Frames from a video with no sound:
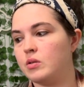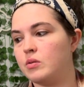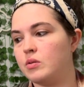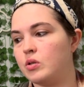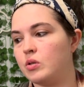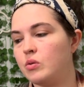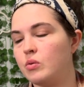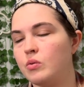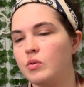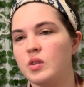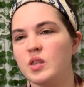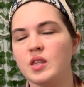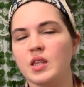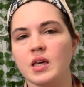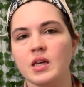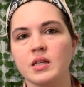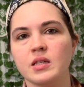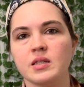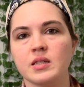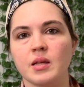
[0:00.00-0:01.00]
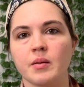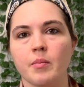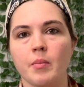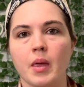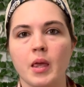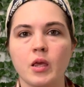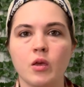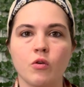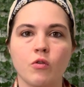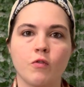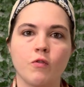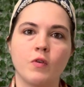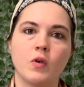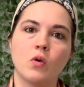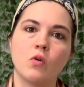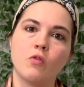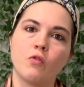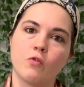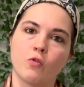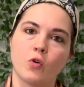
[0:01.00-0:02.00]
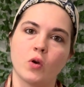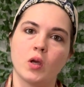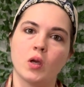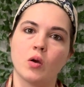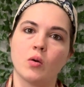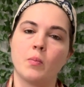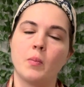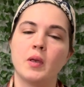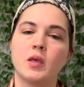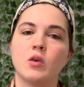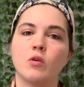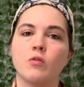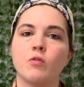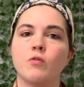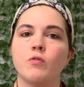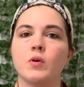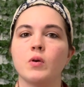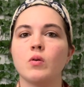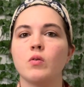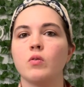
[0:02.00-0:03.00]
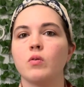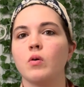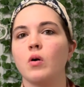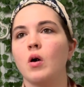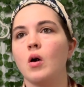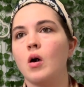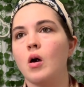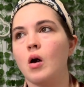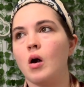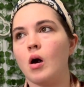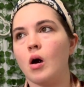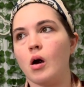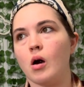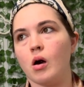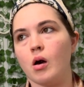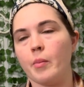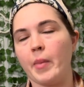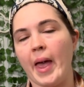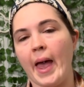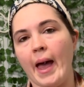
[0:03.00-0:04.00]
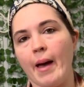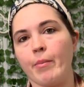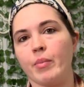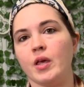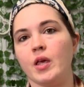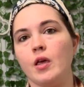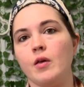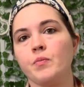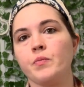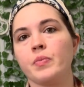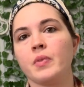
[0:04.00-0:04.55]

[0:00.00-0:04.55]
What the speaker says: do things that make you feel free or make you feel happy.